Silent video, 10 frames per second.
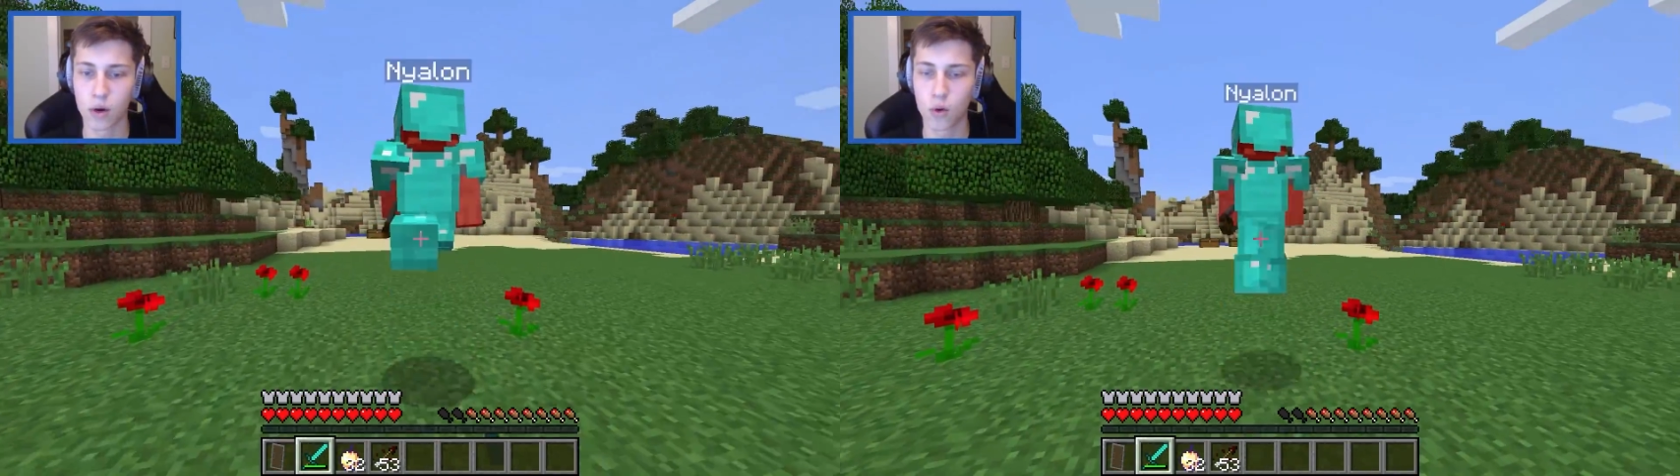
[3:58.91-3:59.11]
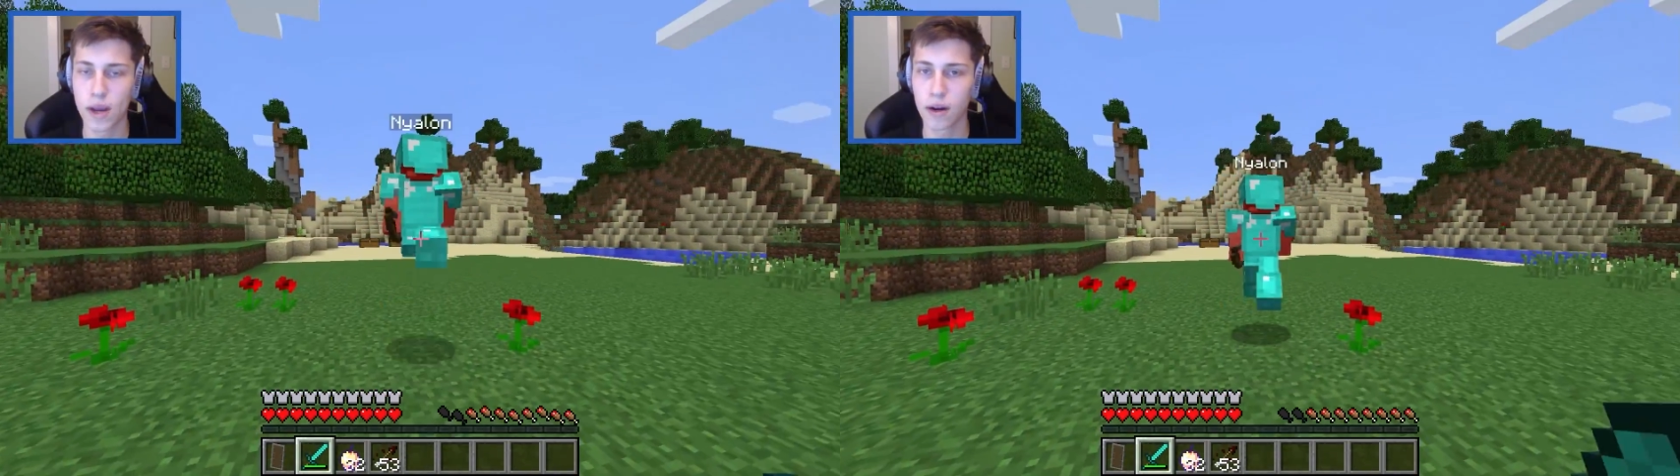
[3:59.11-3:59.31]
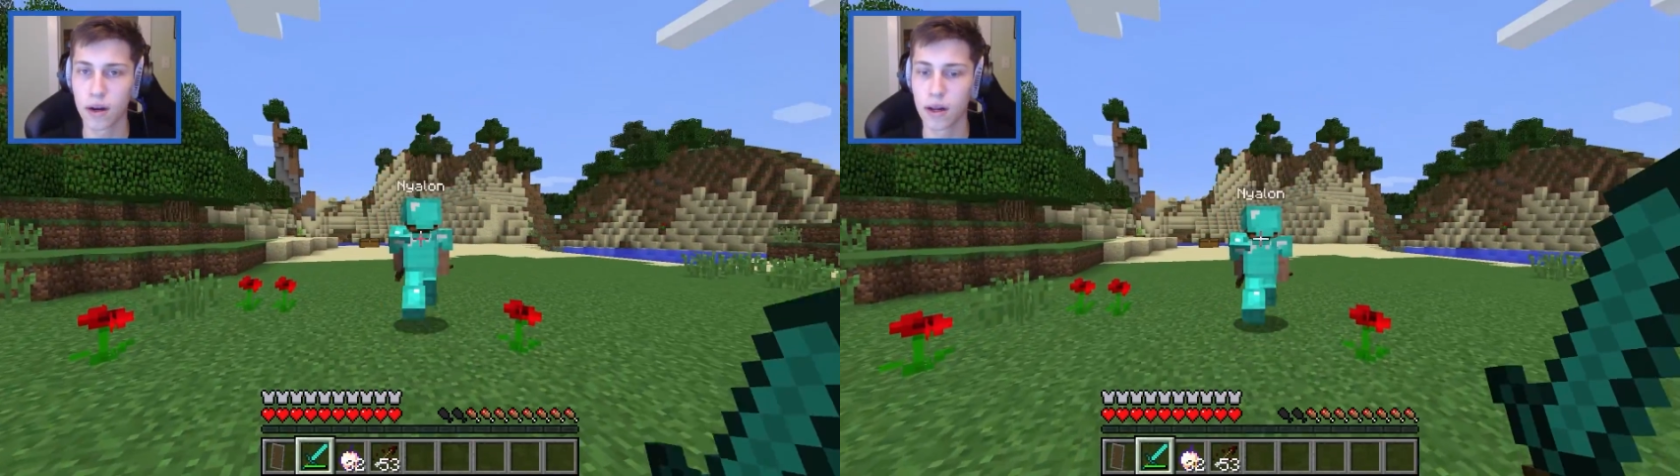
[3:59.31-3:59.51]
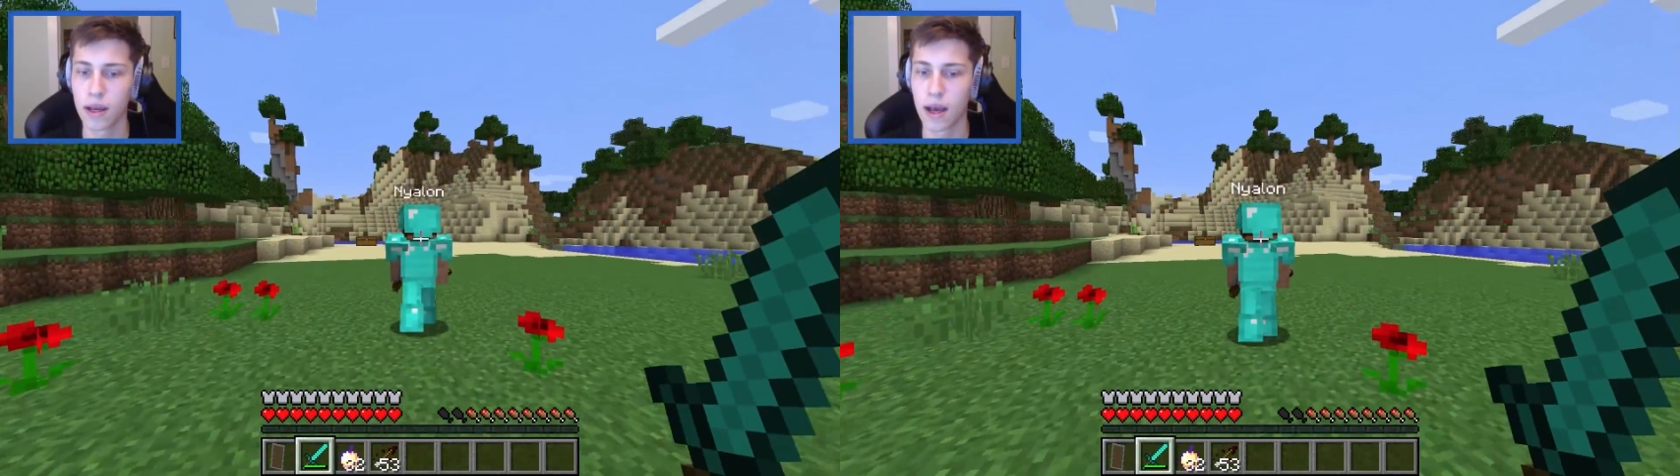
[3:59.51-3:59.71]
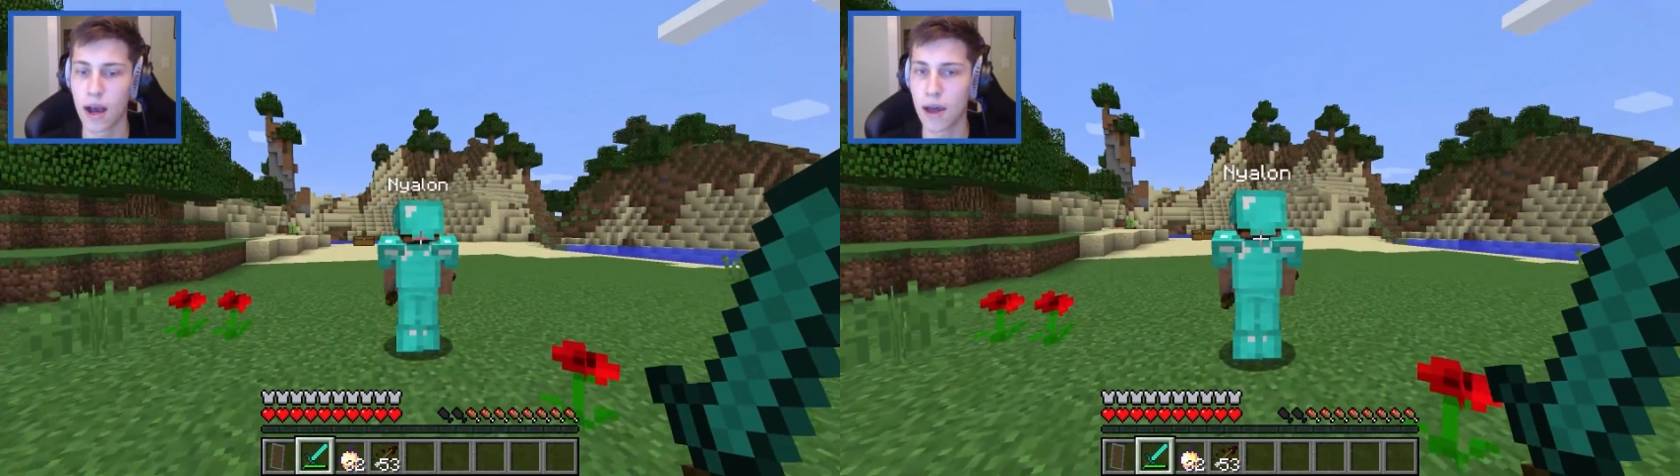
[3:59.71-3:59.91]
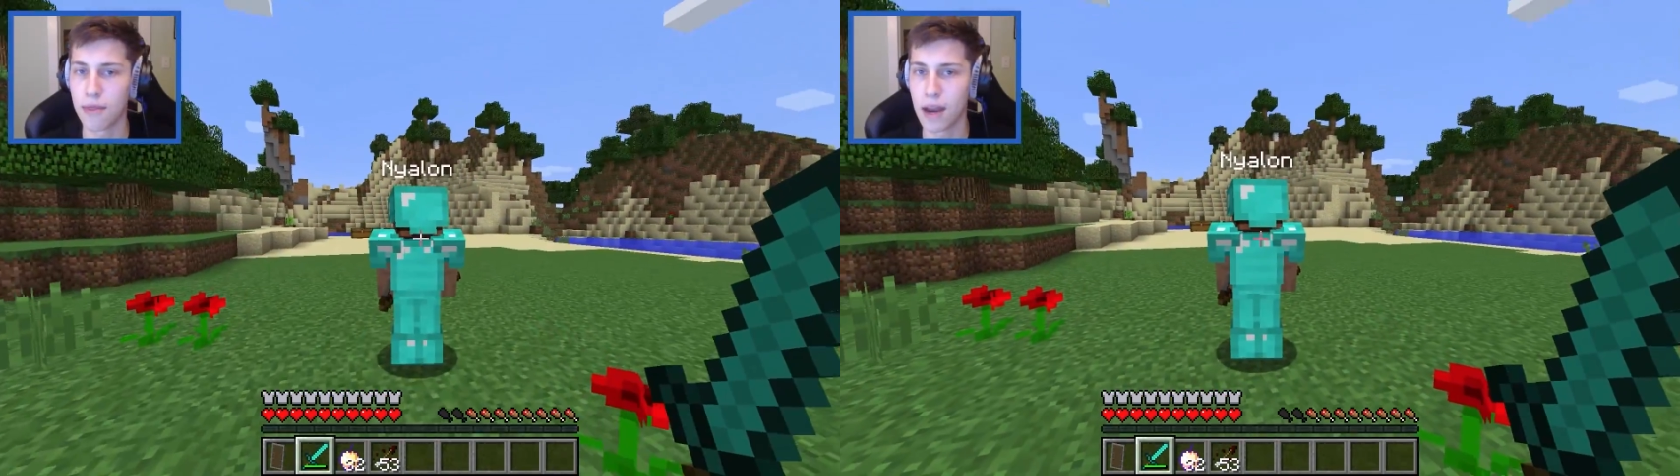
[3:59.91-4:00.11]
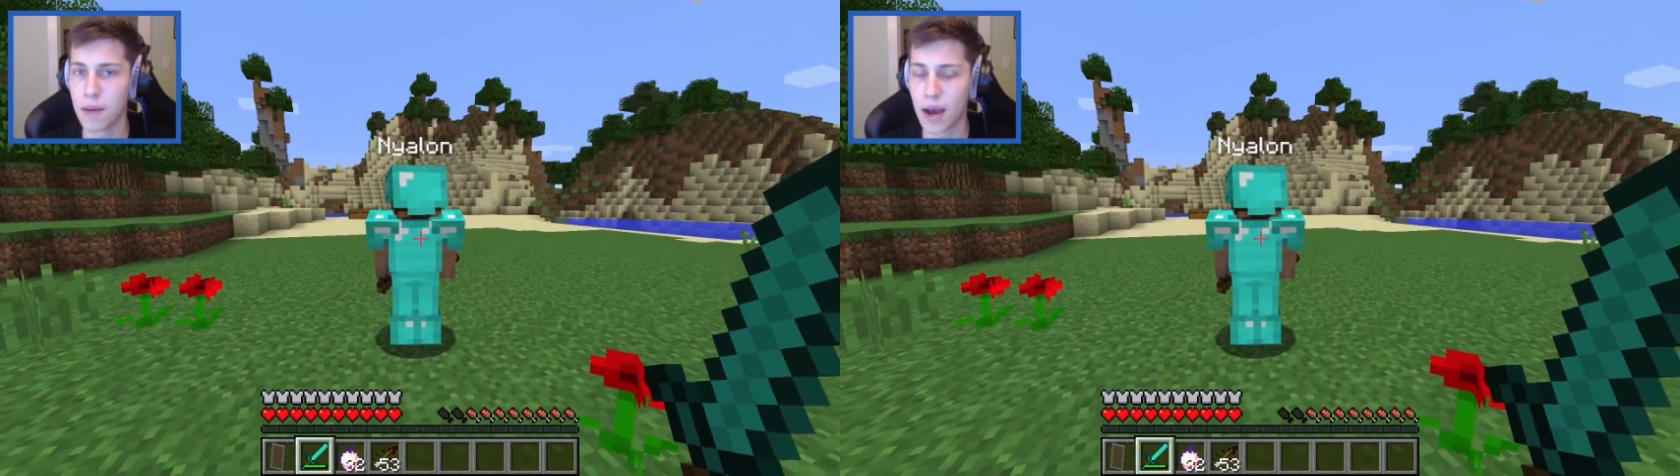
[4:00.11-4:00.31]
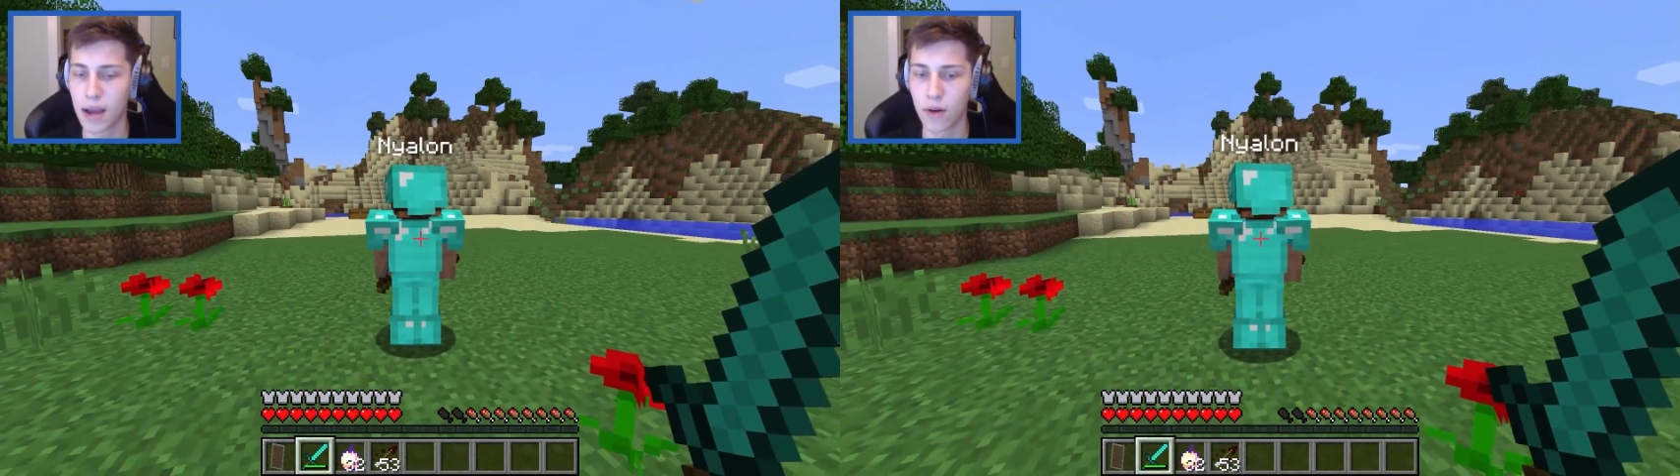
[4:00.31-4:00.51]
quicker than in
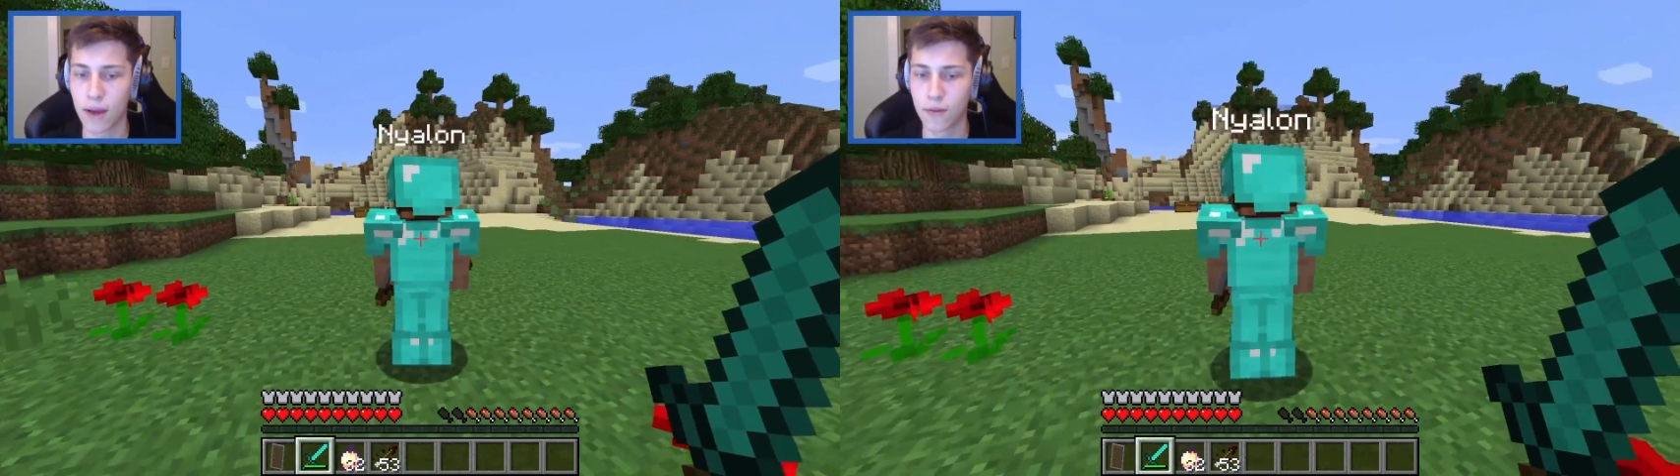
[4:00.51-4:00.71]
Minecraft